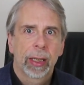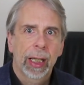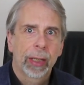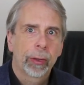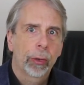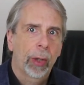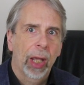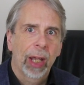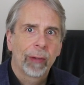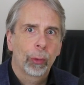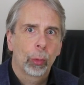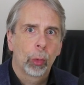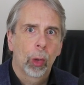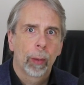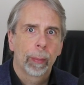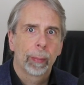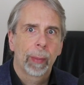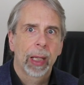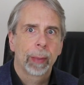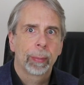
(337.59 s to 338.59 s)
Now, not
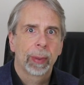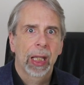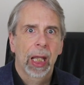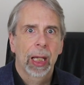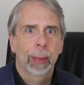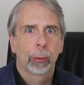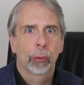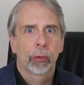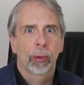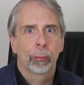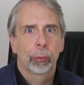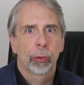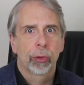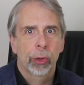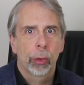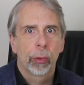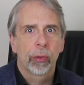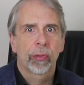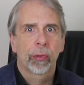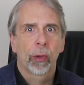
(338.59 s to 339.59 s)
everyone may be able to
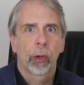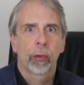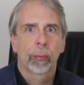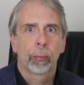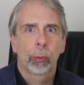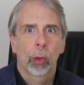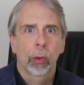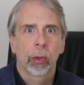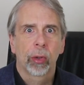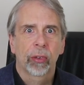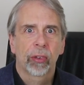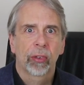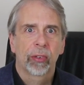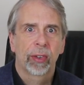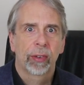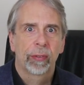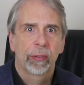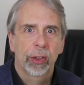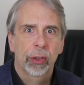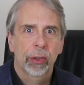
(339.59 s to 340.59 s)
produce those products
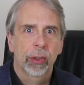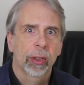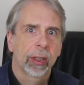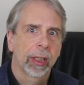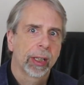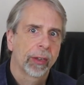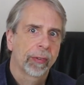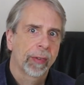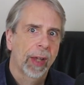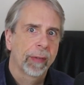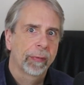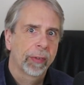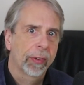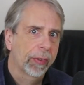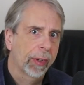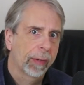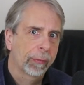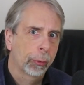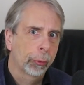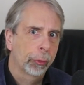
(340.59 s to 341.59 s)
as efficiently as that
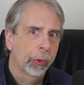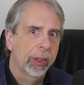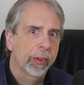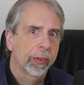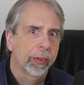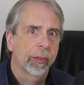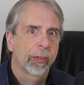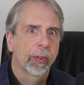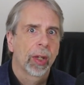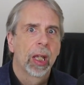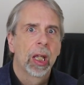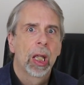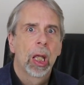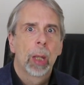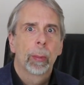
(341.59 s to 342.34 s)
for several reasons,